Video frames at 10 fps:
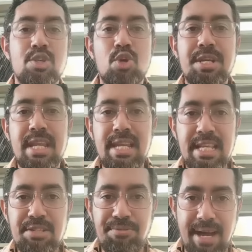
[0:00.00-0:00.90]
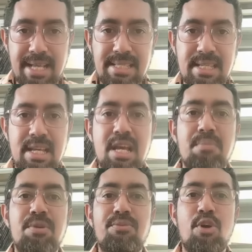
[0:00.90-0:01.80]
So delete first
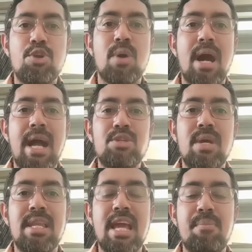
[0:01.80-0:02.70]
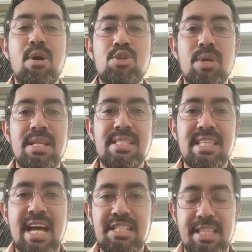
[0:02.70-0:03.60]
before you are actually able to
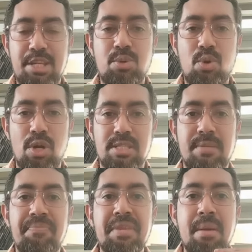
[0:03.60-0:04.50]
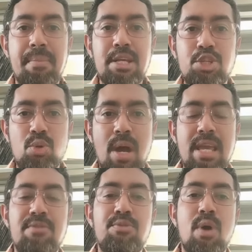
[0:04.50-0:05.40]
insert the new codes. Make sure
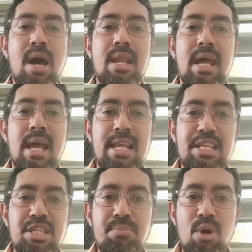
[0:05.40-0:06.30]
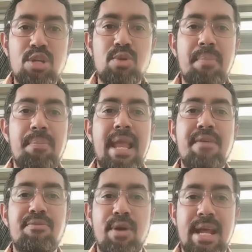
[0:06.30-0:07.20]
if you are eligible to apply for a